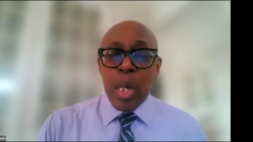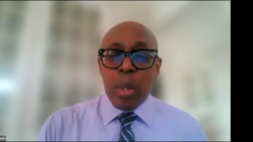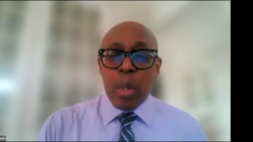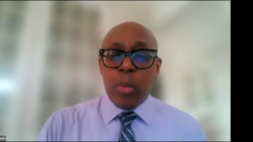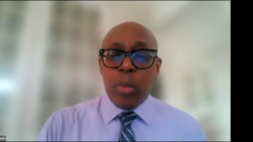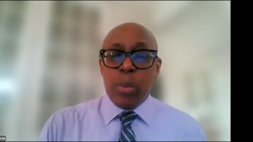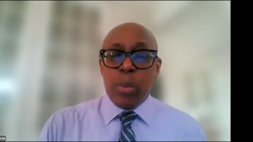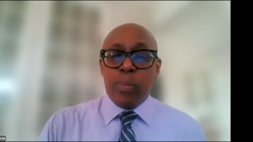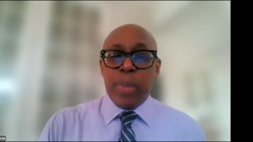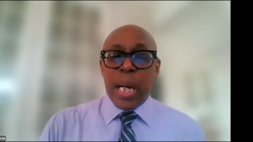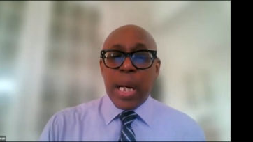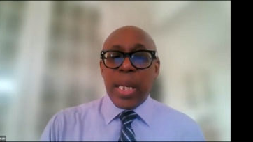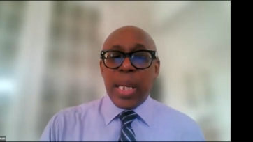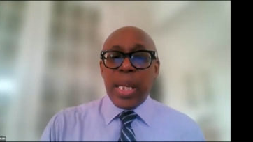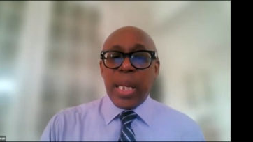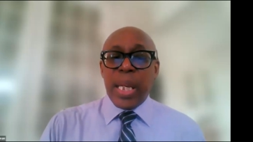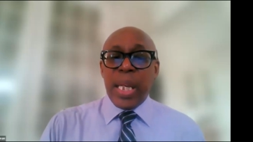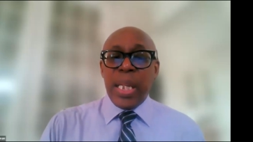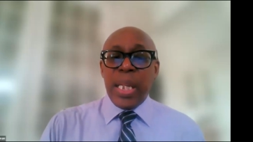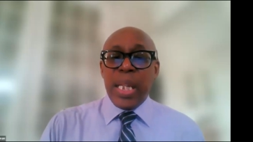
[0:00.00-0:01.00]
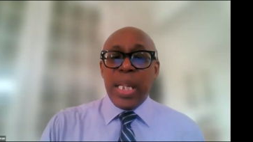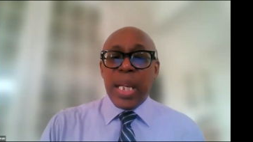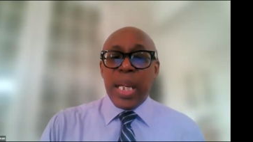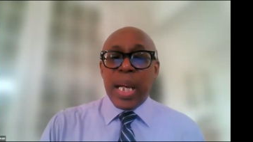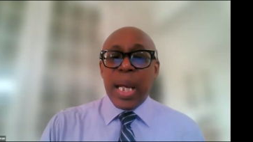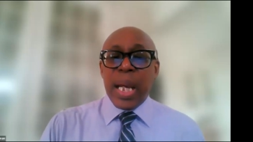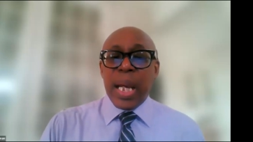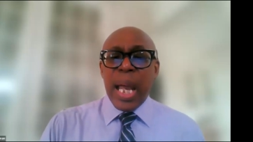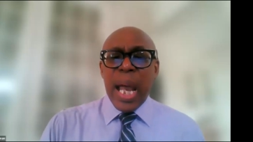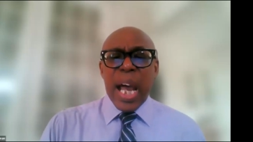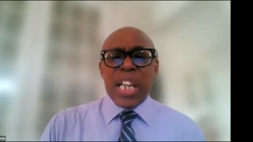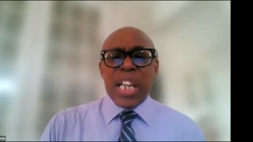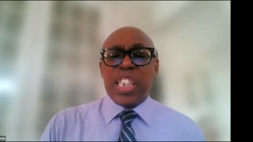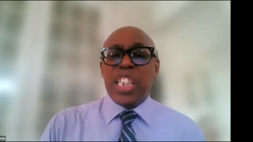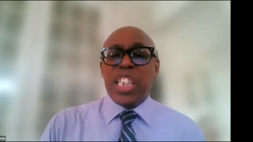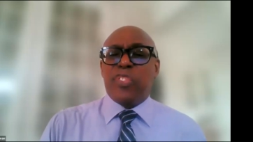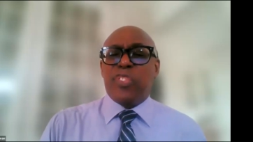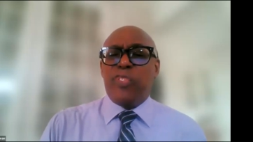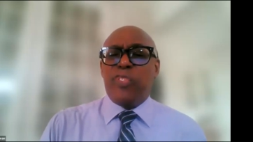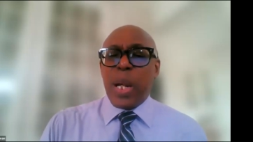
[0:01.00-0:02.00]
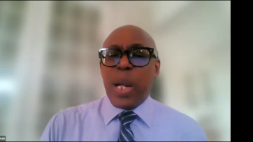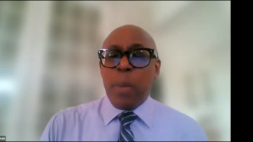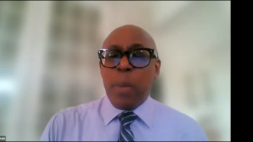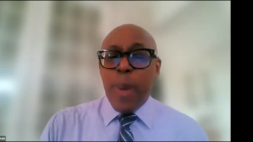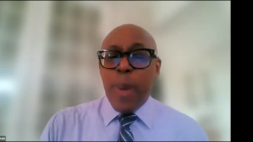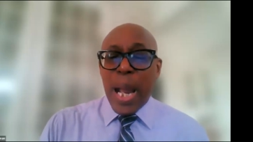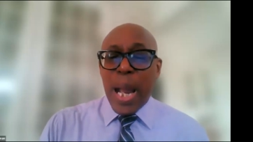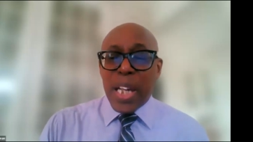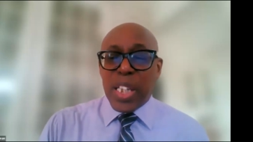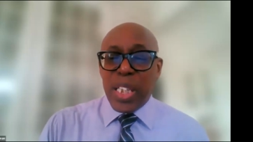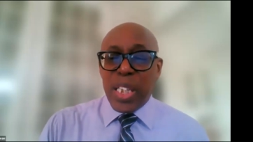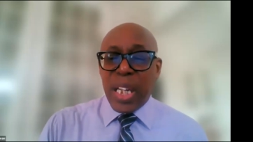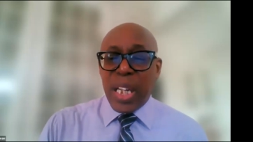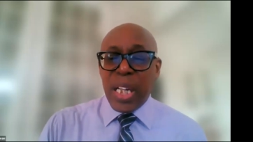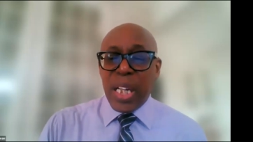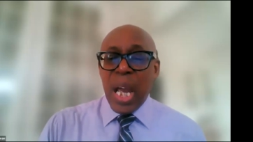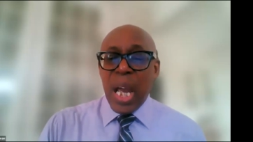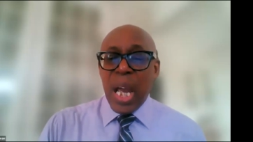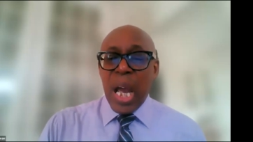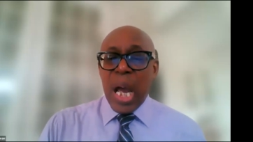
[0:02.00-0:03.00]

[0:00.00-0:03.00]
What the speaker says: Mumbai, India. And she's very passionate